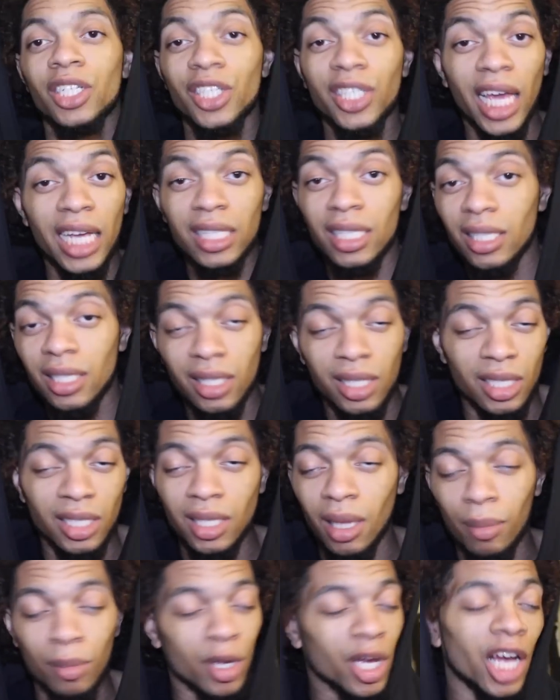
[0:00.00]
She takes us to
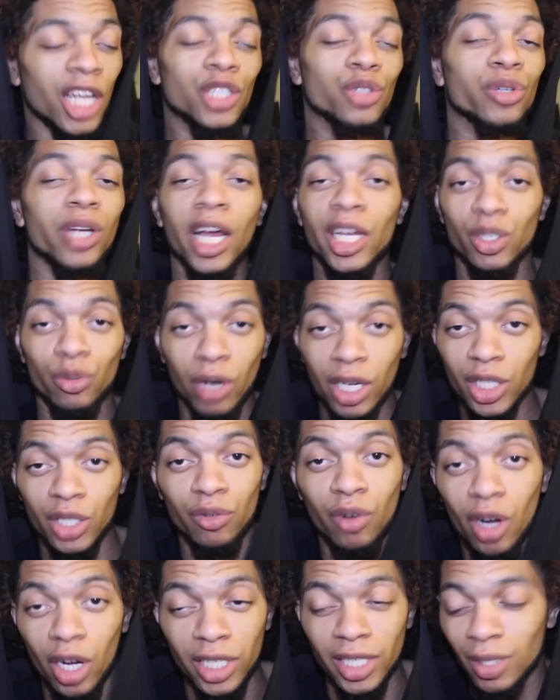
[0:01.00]
some country-ass
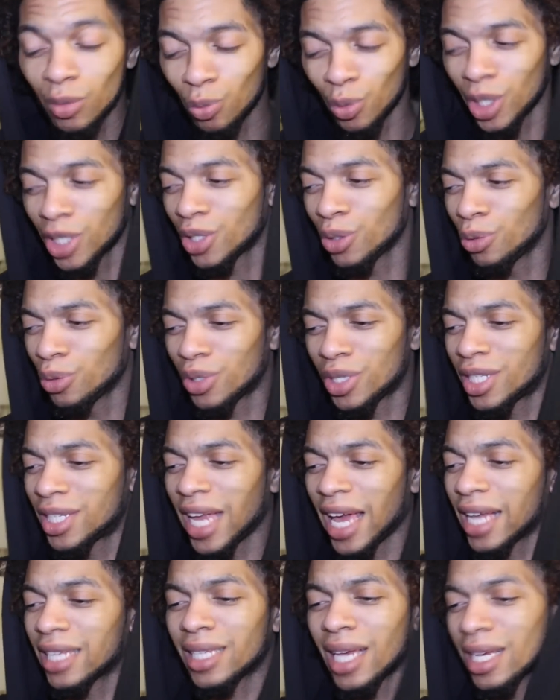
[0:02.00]
restaurant, whose
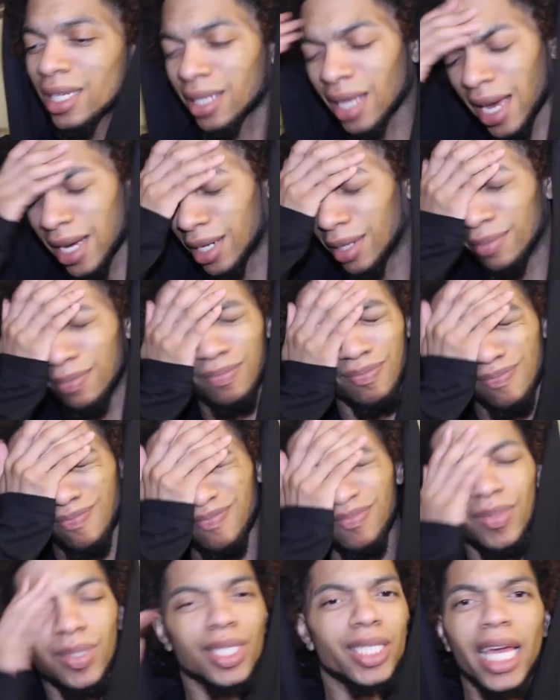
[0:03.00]
steak tastes like a
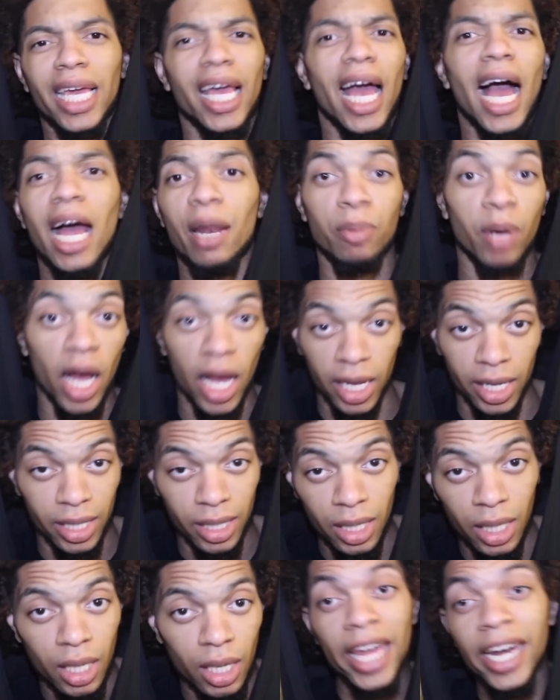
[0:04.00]
steak hot pocket.
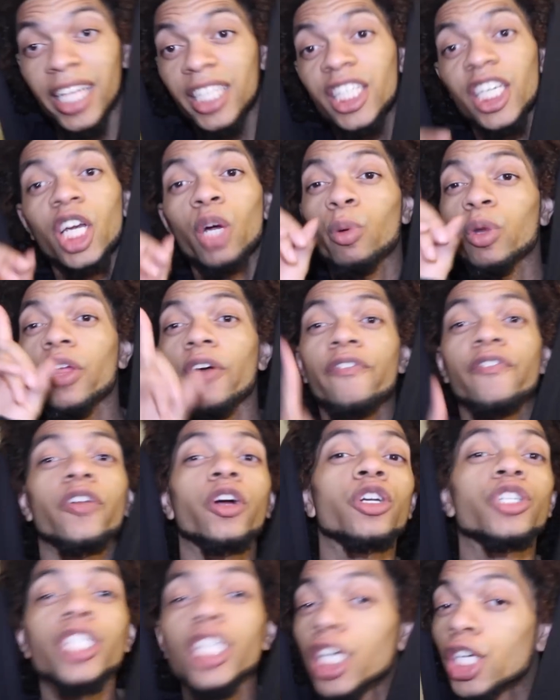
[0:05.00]
And it's here where the
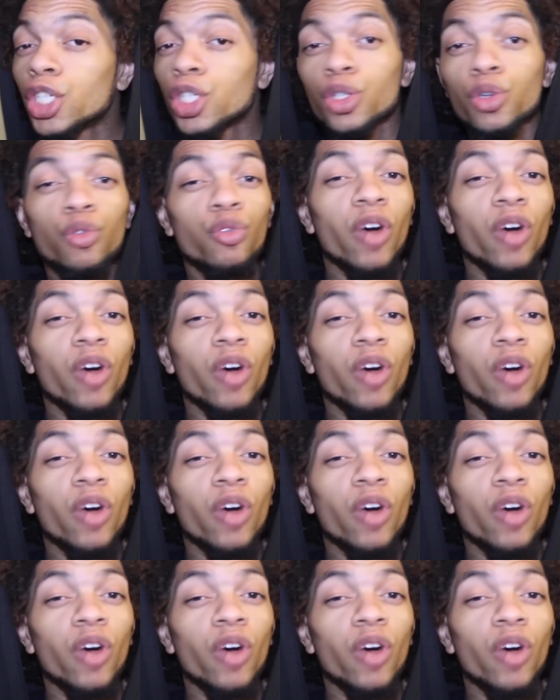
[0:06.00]
first issue